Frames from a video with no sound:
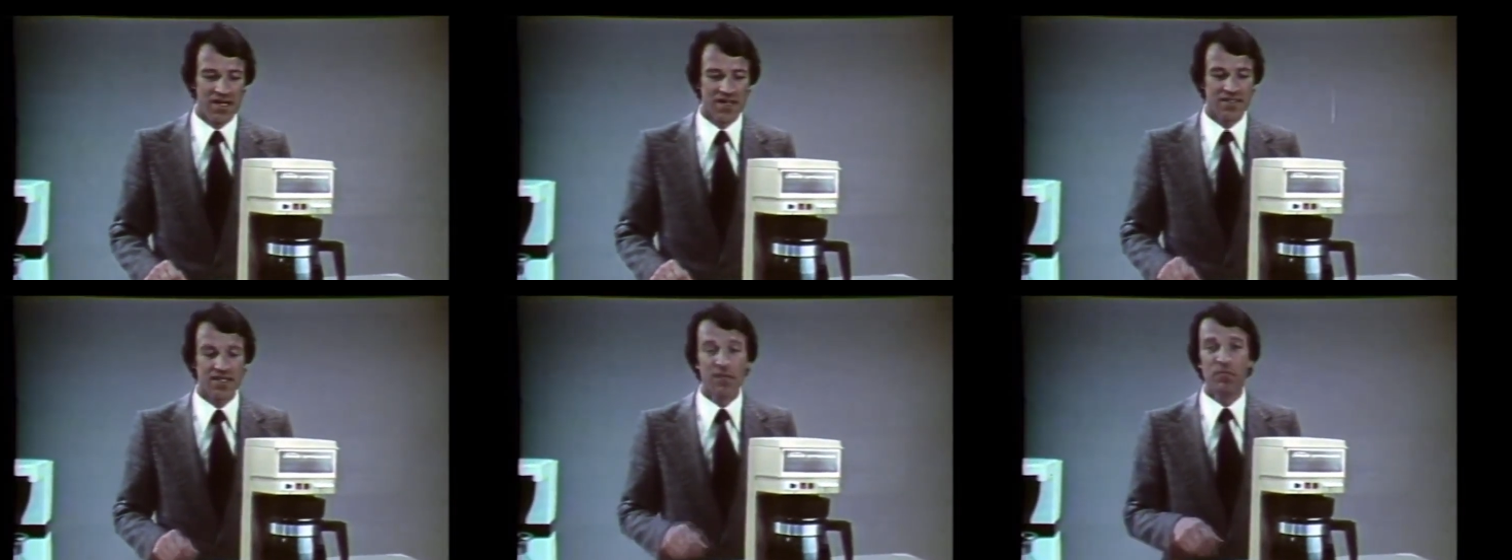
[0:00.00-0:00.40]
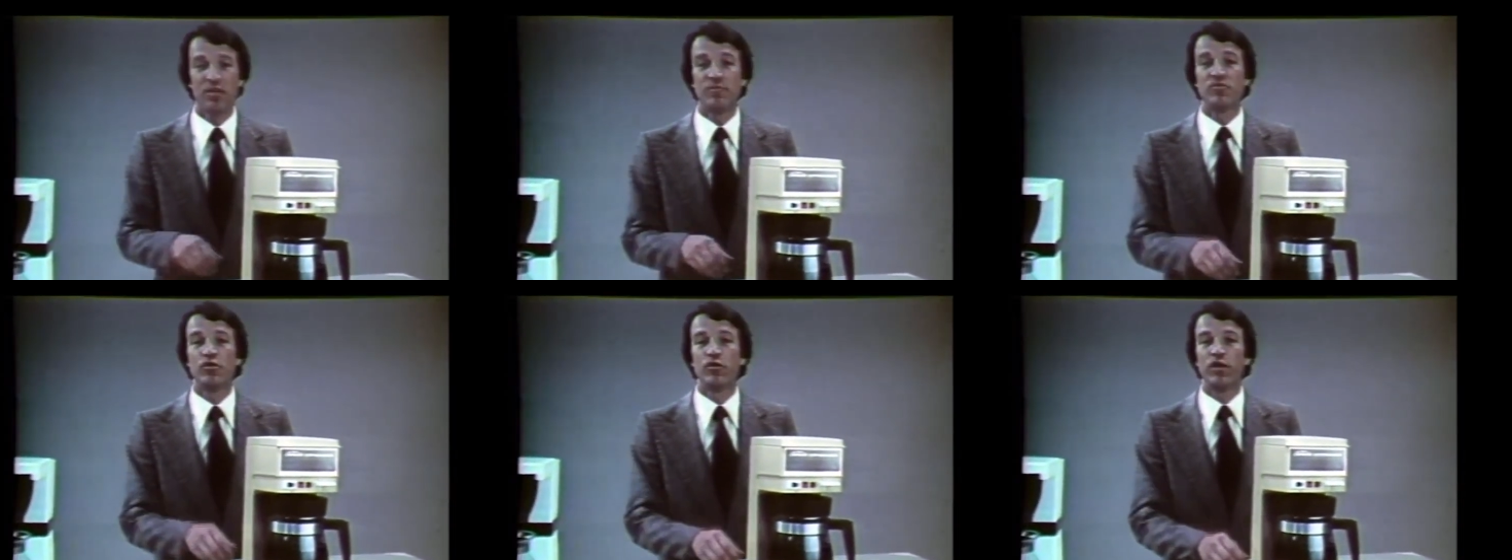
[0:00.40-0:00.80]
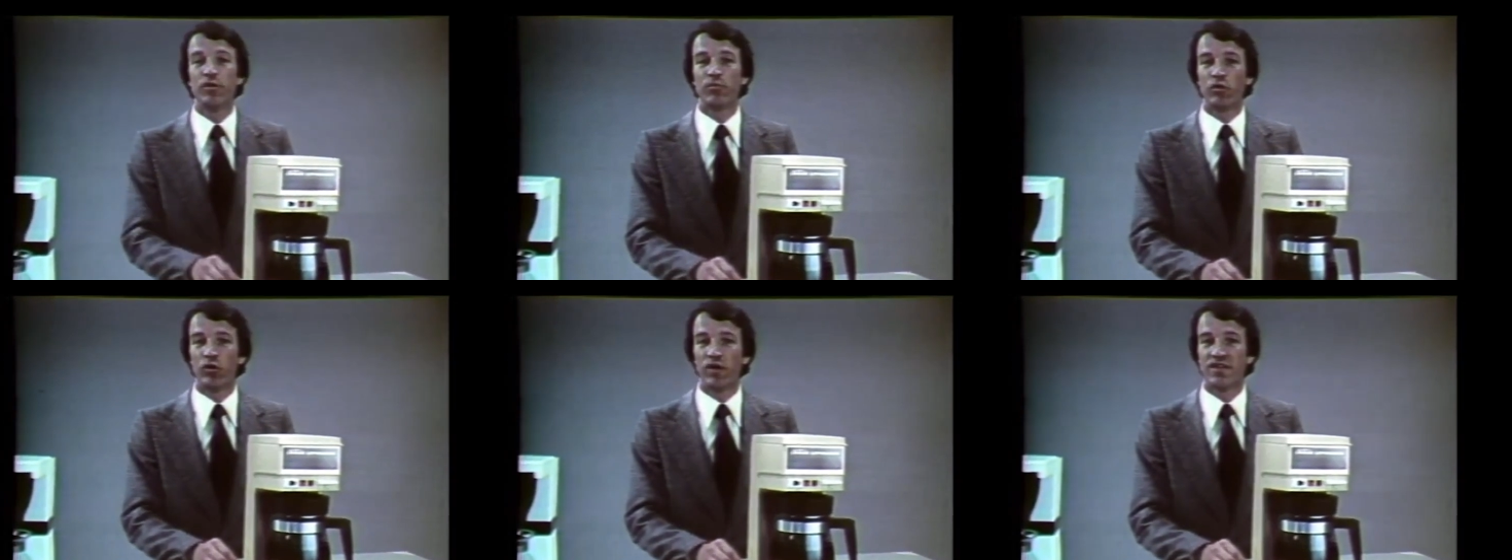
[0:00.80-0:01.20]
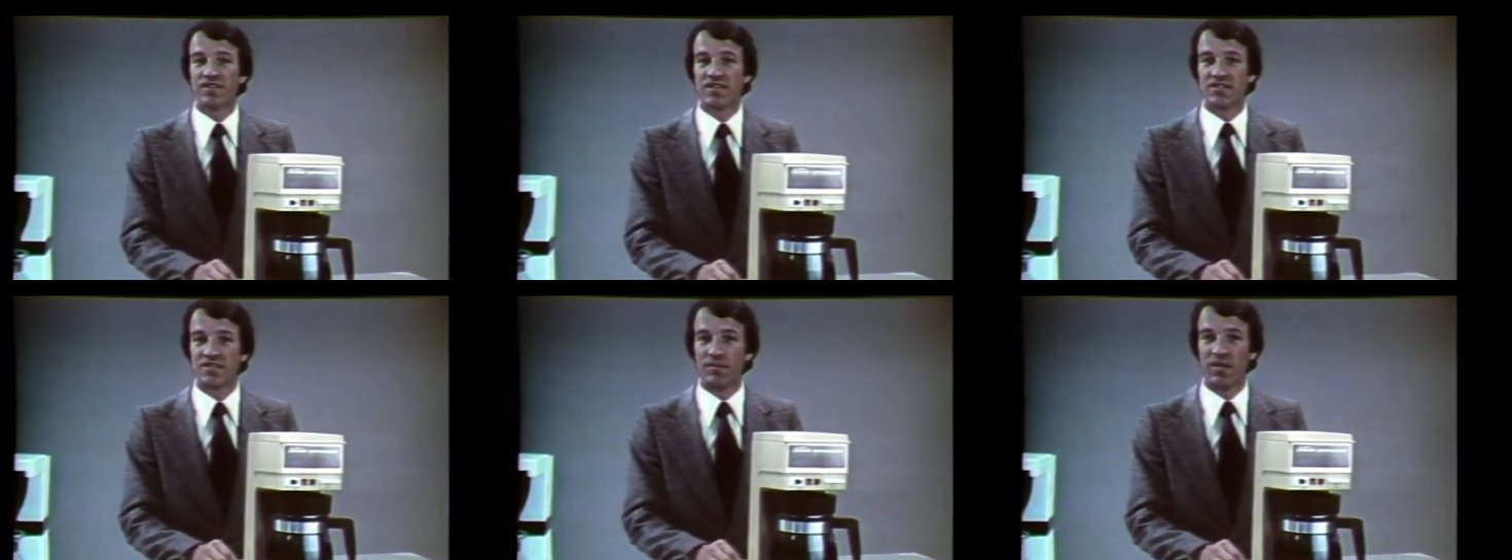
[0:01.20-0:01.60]
Sunbeam's unique brewing
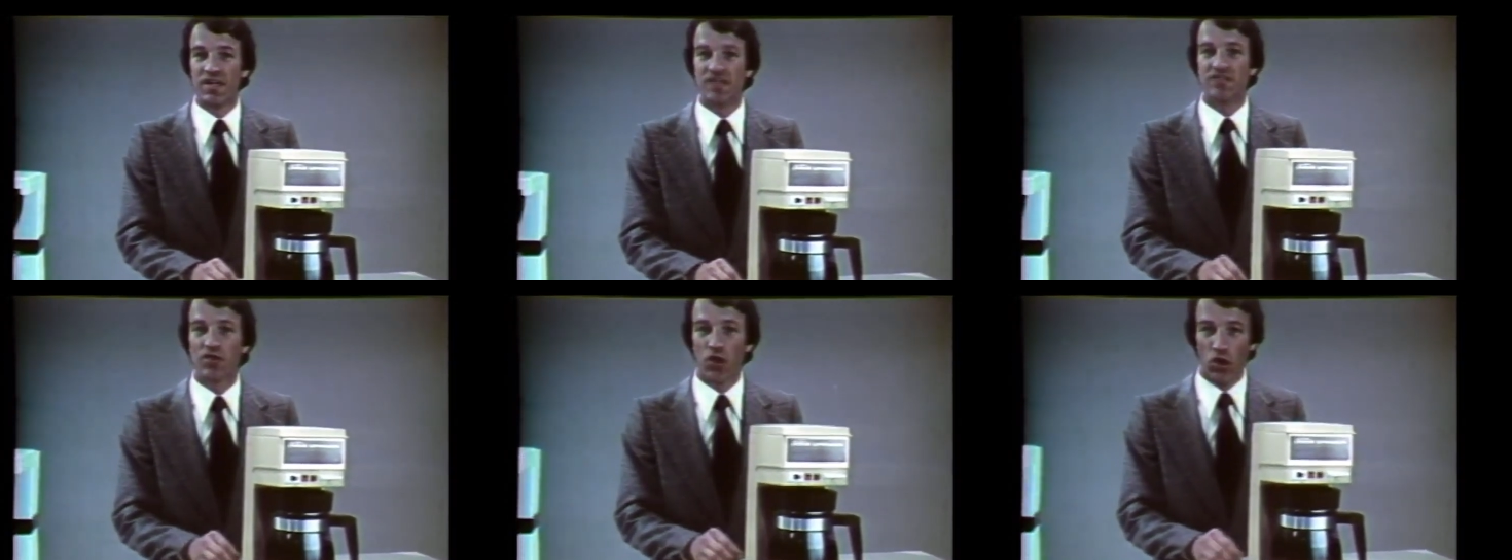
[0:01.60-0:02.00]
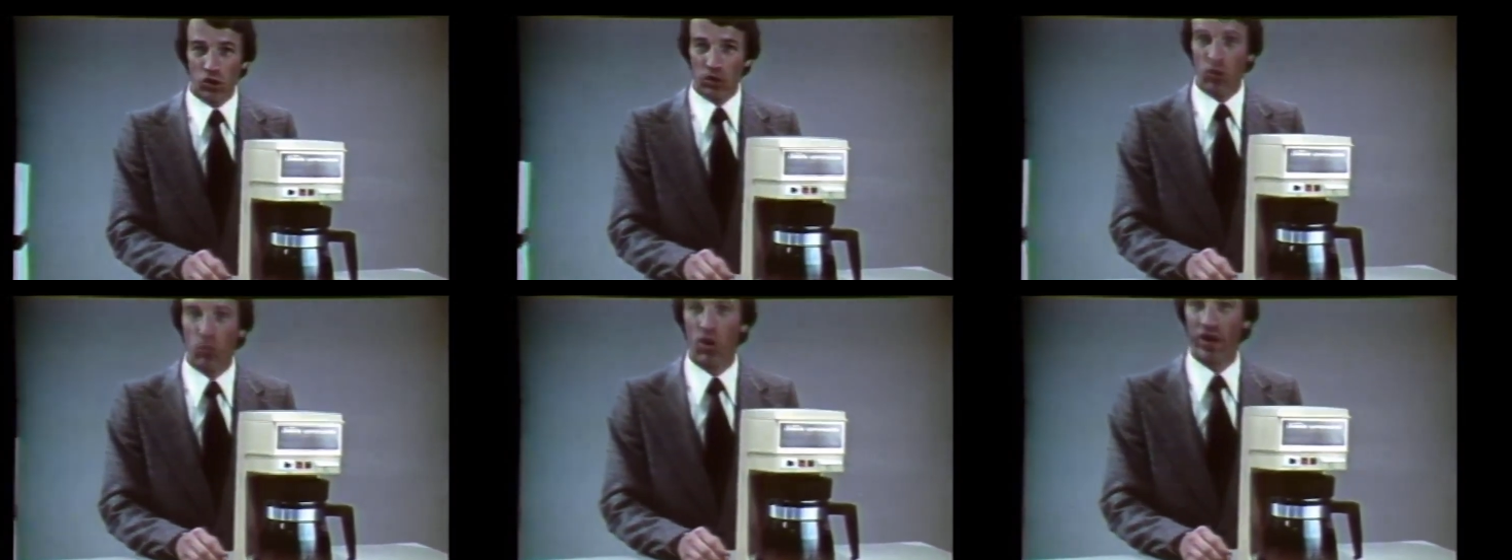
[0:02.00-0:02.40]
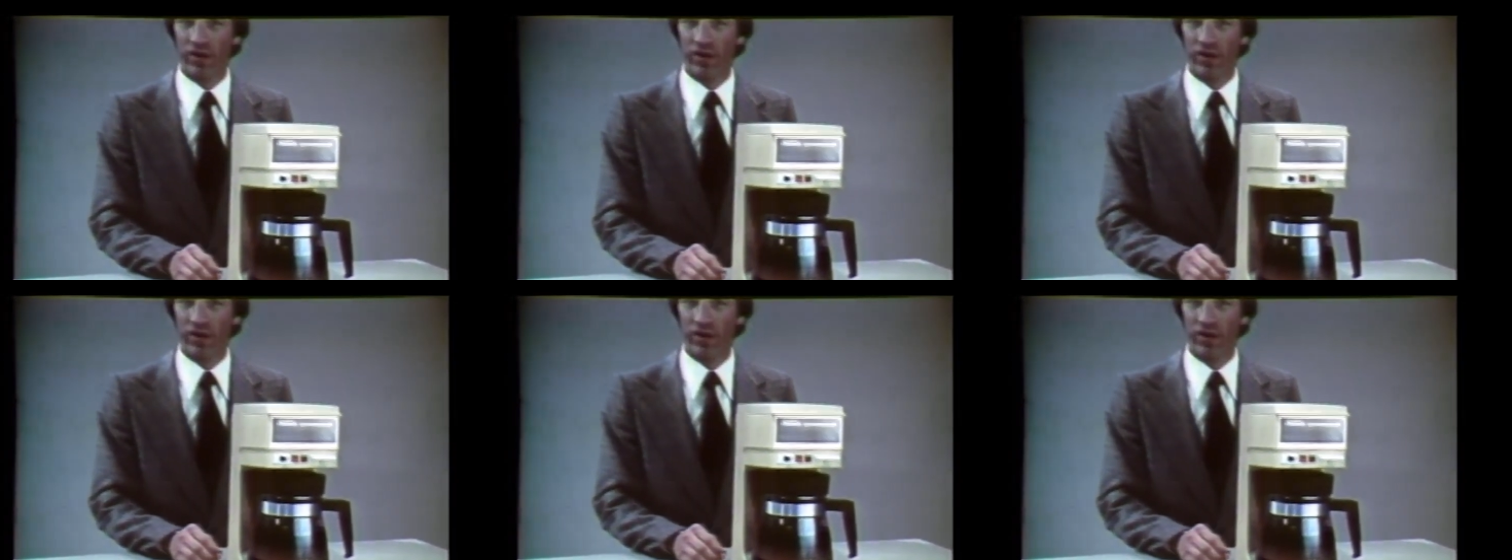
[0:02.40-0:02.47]
system heats all the